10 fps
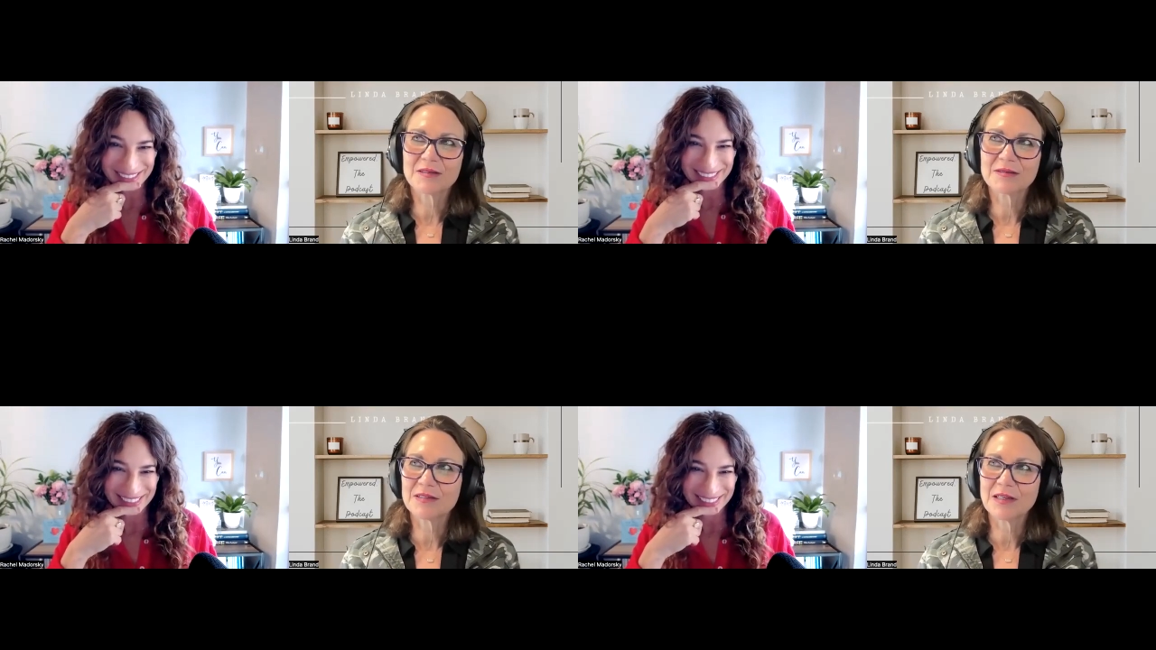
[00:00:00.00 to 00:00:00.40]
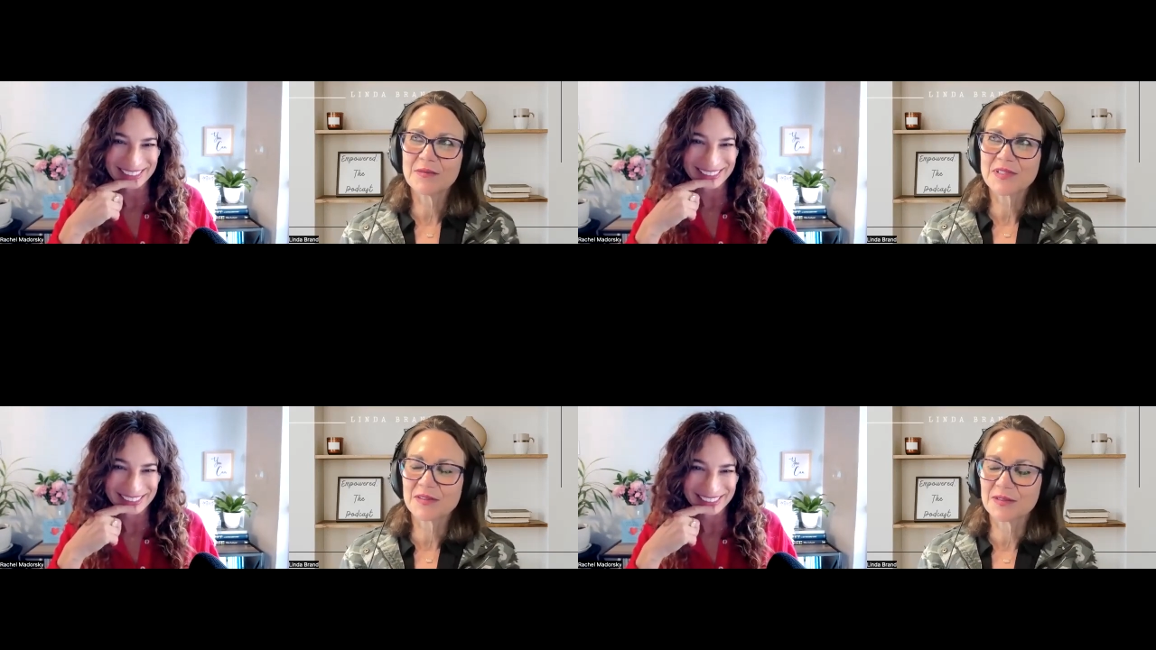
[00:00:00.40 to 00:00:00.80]
Speaker 1: oh,
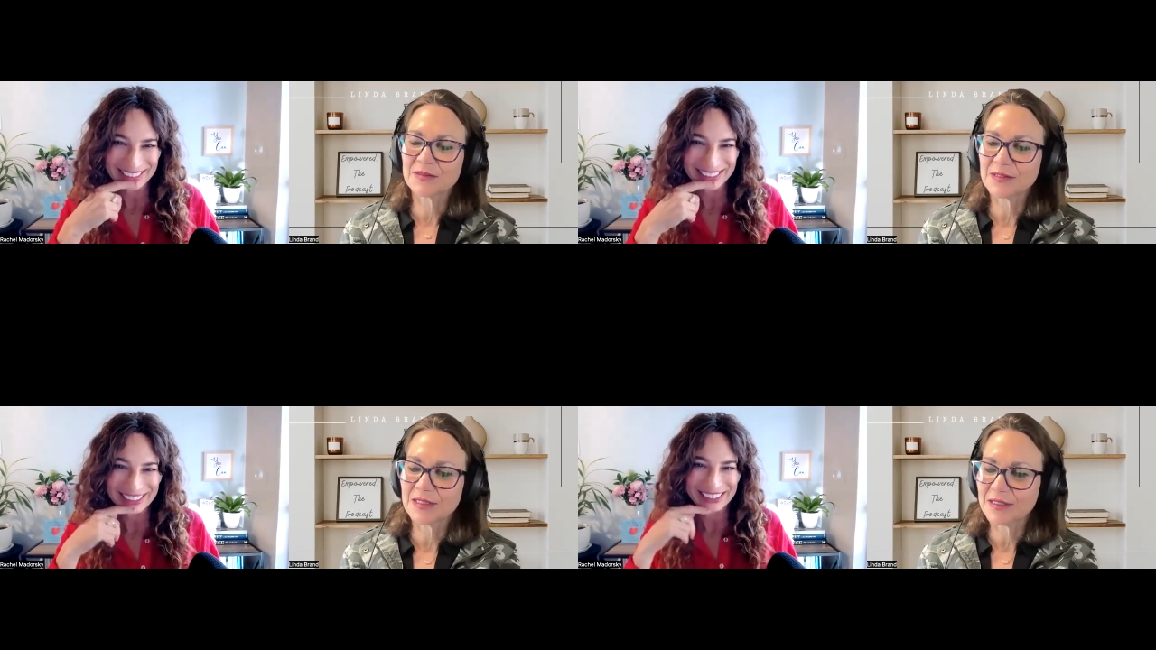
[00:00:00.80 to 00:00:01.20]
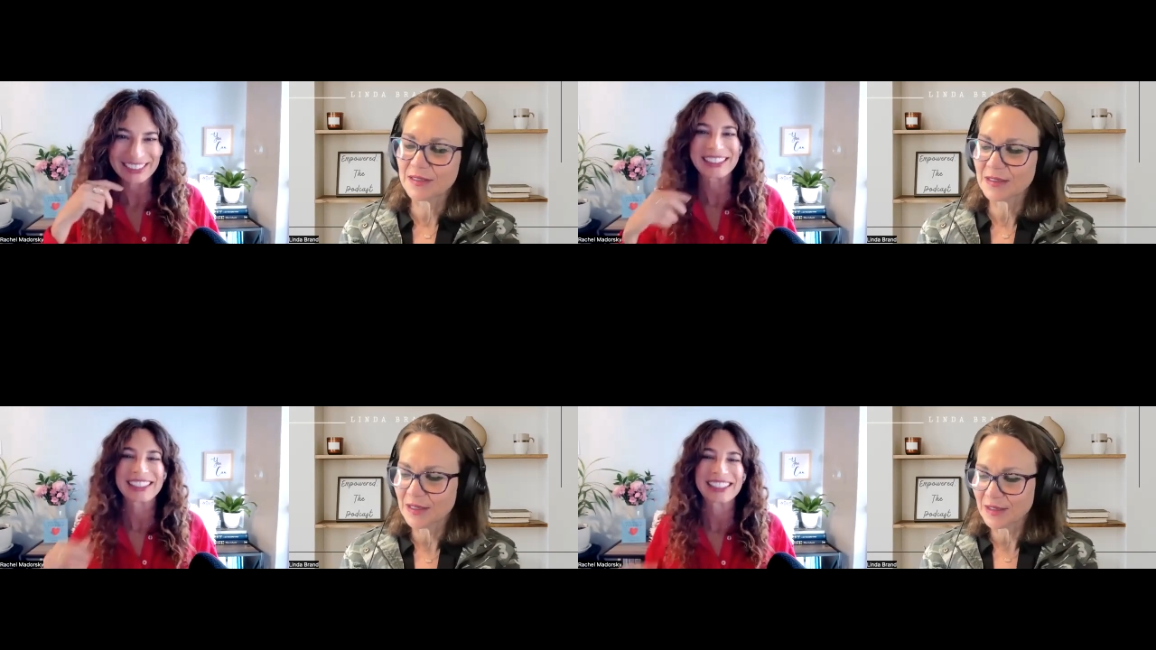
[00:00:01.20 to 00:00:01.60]

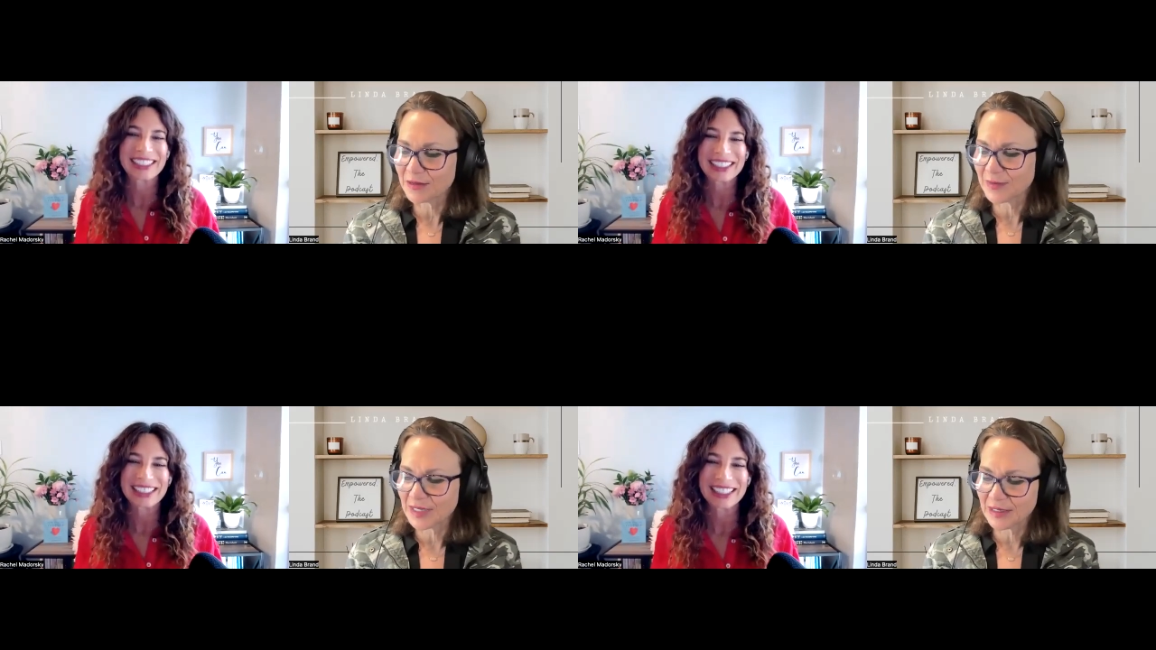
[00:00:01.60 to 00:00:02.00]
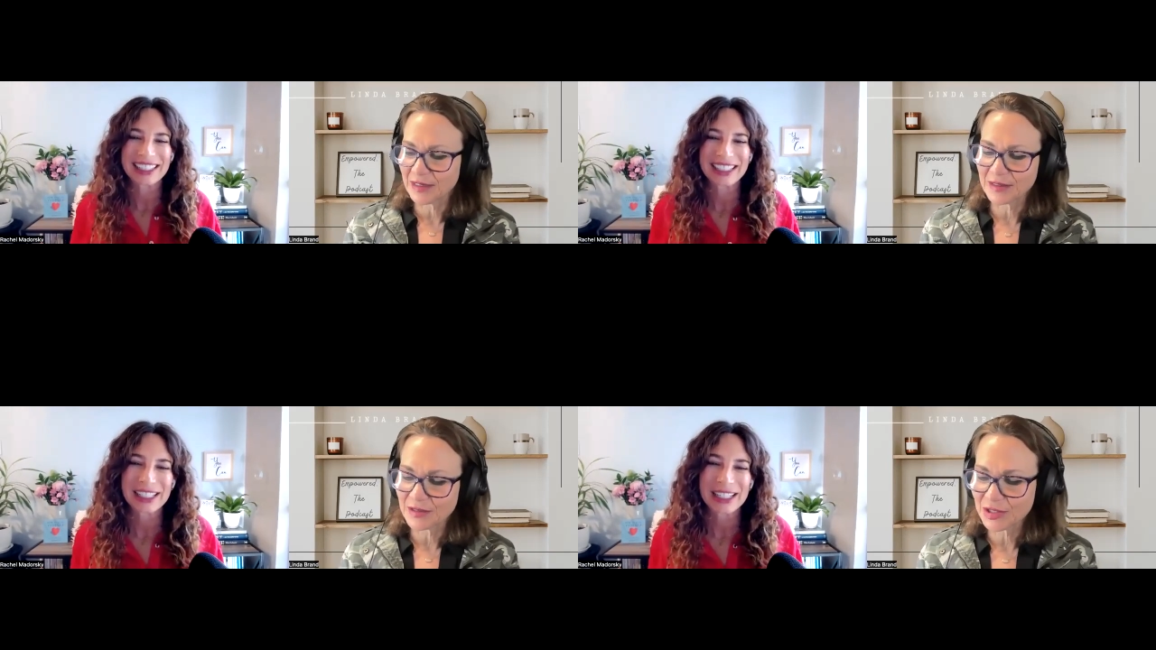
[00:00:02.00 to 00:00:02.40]
absolutely. Oh my
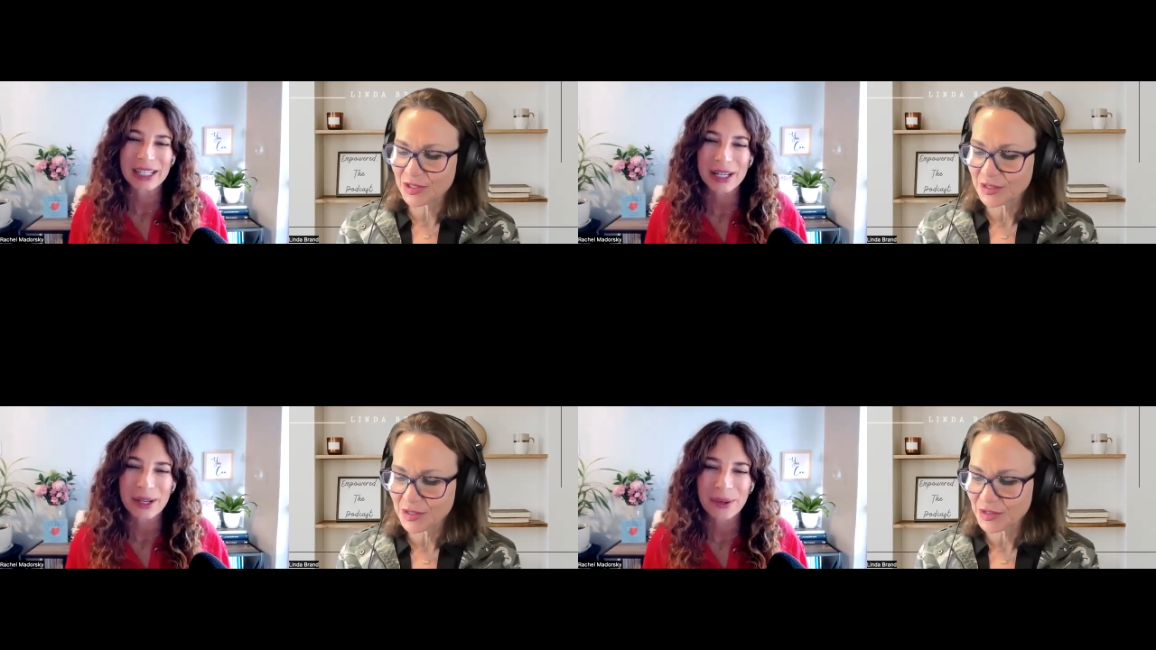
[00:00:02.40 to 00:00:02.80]
gosh.